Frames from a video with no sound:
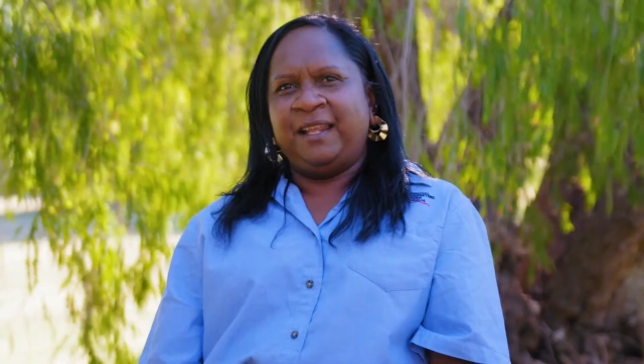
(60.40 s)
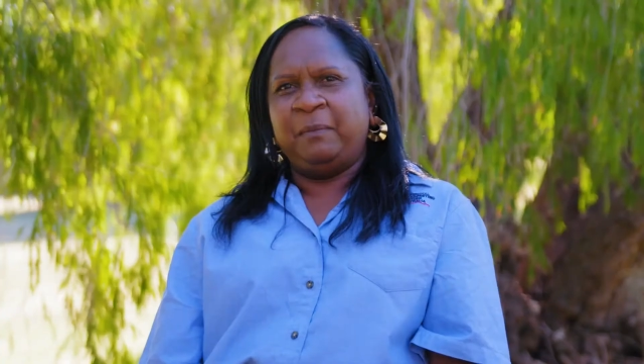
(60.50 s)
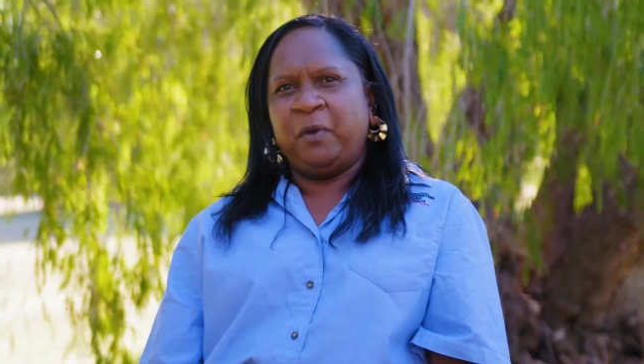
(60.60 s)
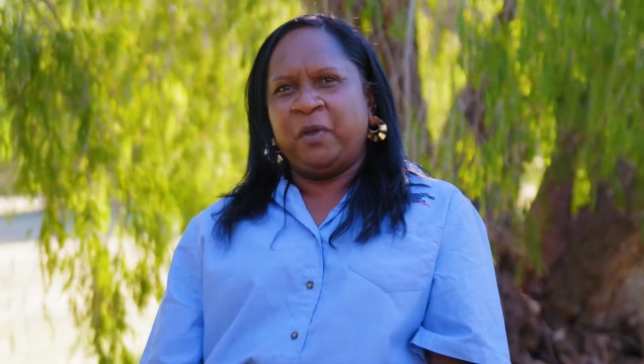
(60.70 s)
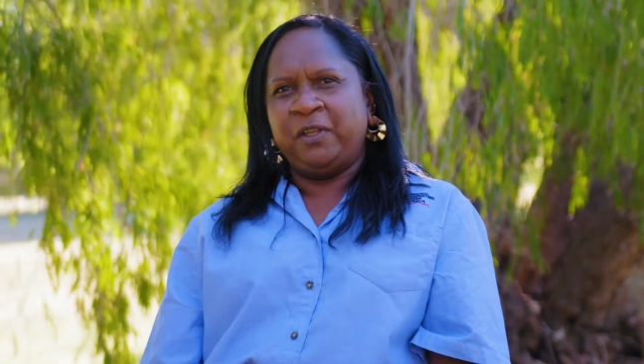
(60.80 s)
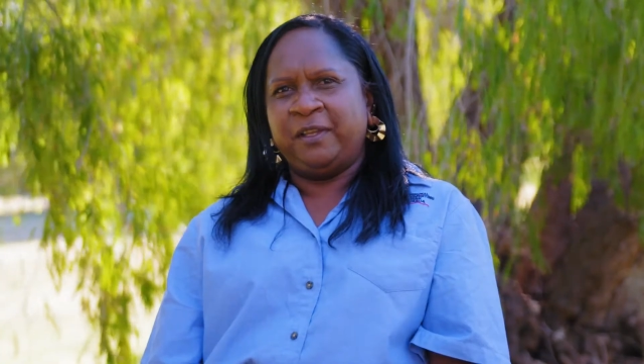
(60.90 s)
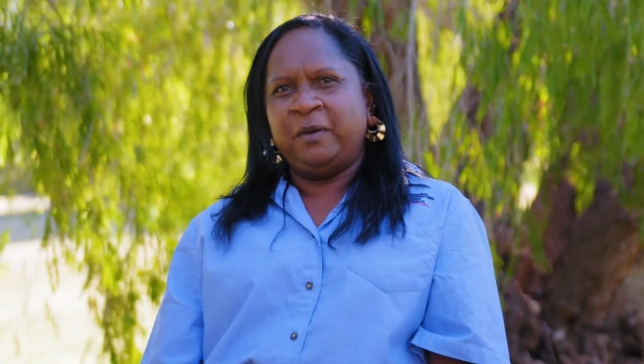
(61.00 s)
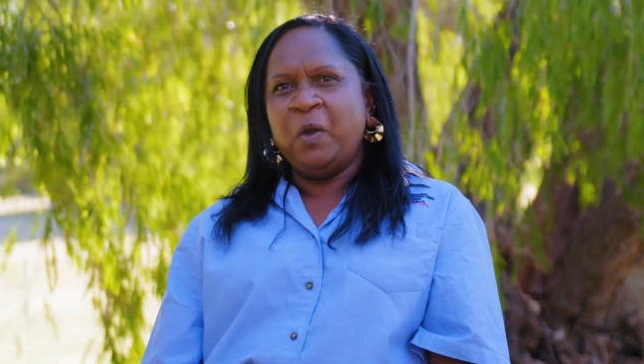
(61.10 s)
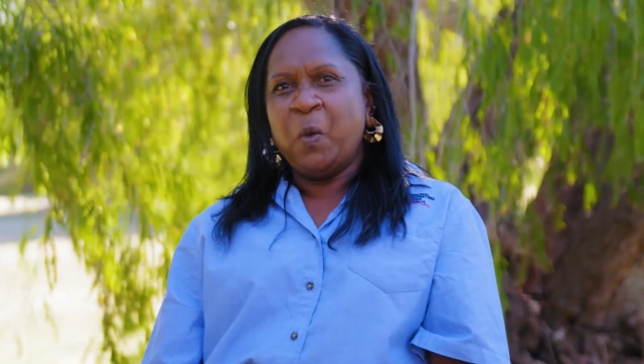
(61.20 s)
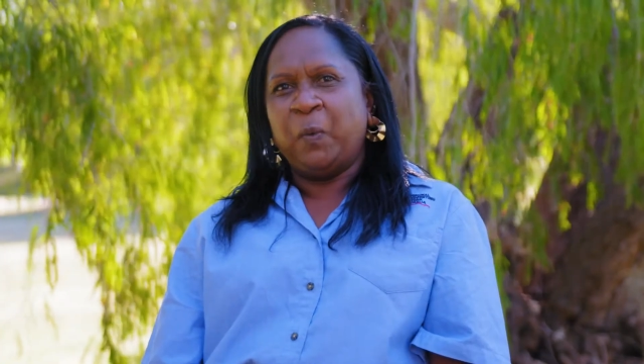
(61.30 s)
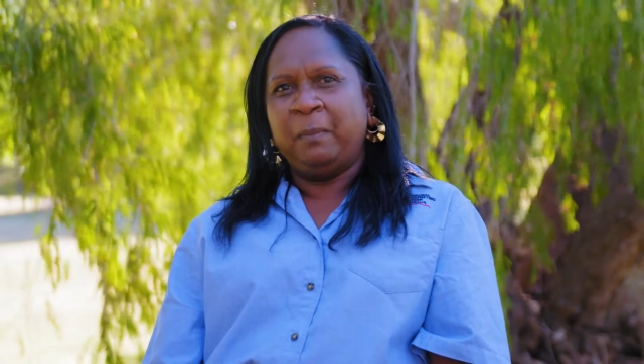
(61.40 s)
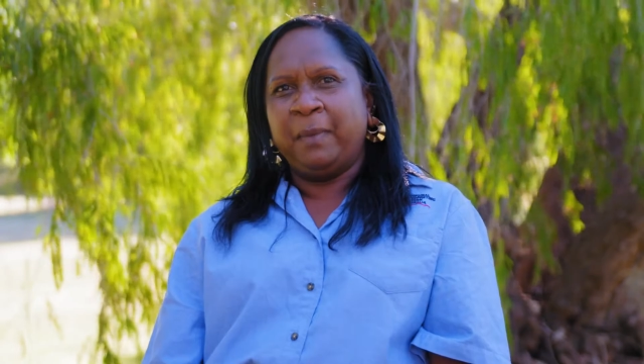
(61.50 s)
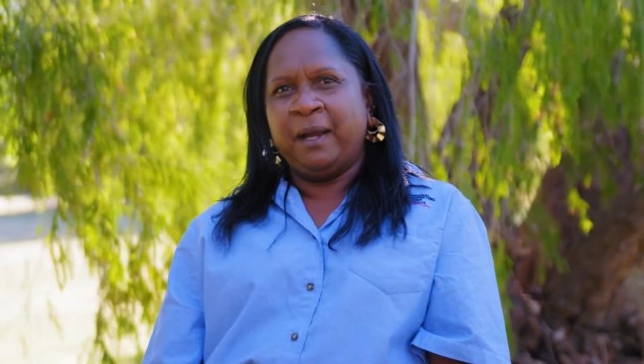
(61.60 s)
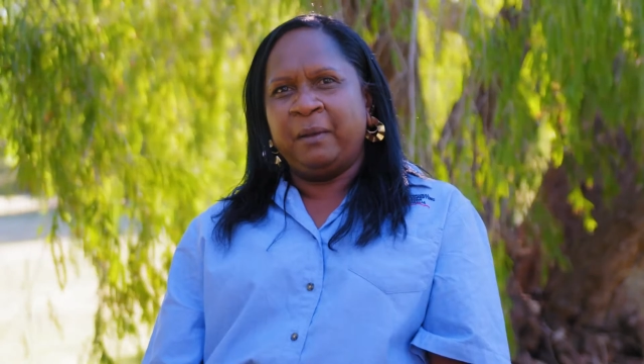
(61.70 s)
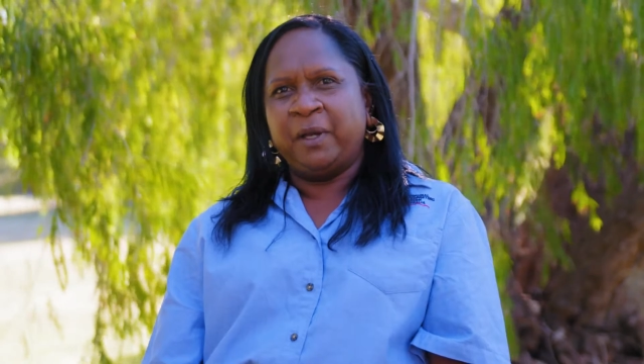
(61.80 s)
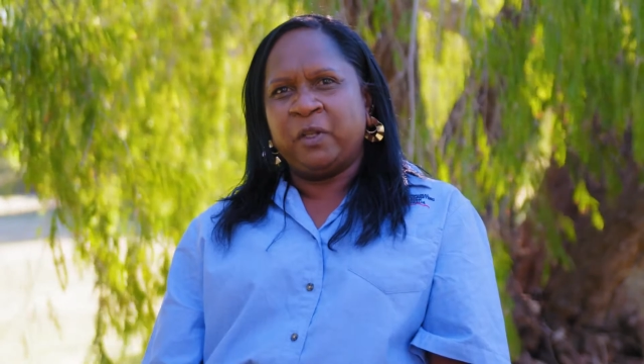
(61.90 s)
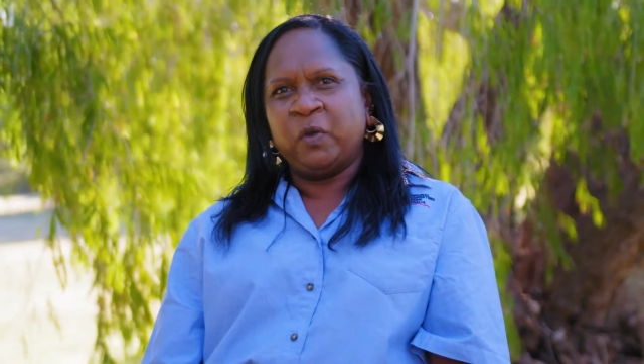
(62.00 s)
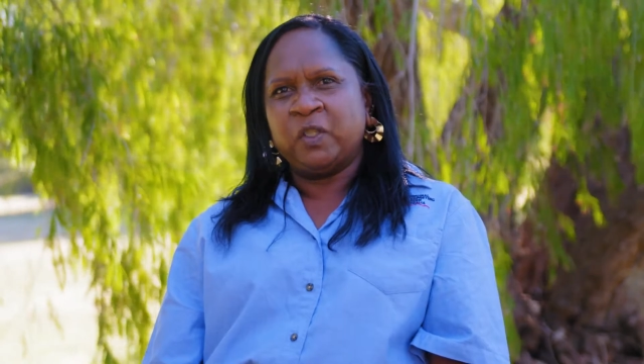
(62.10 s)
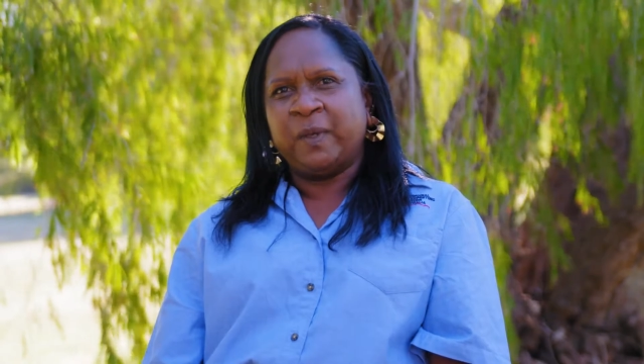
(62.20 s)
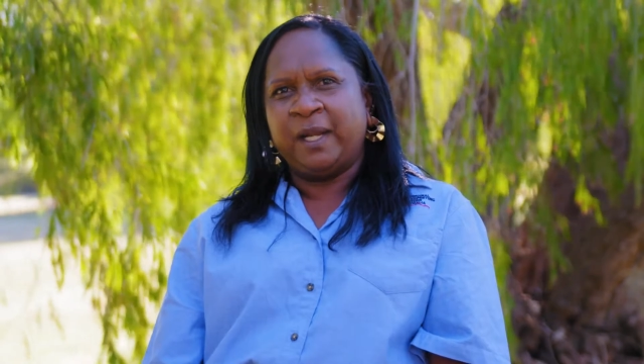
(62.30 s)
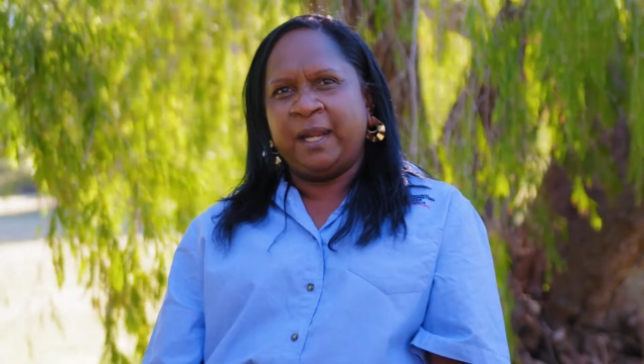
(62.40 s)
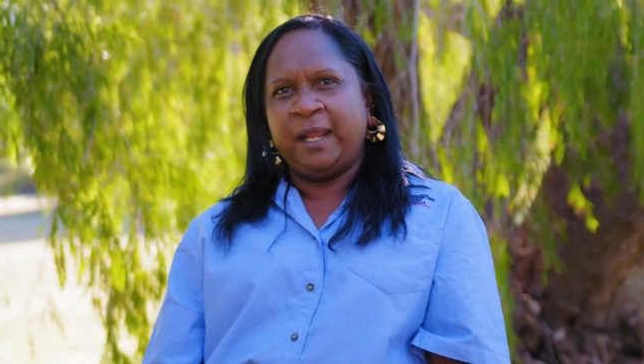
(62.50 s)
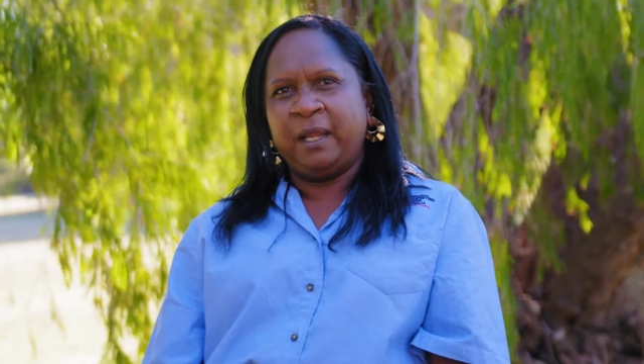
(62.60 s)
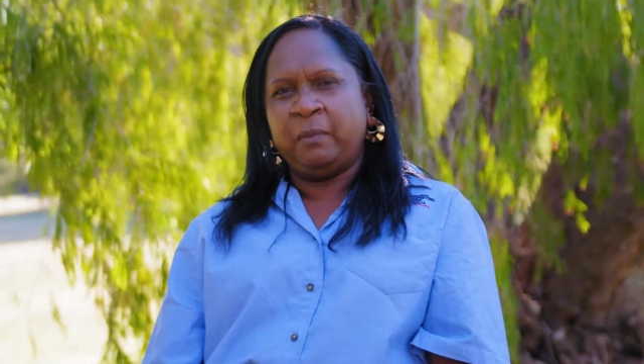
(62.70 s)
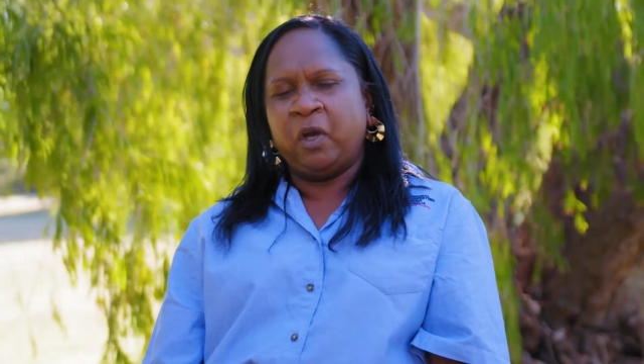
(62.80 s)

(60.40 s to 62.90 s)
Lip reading: That person will mark about yours one name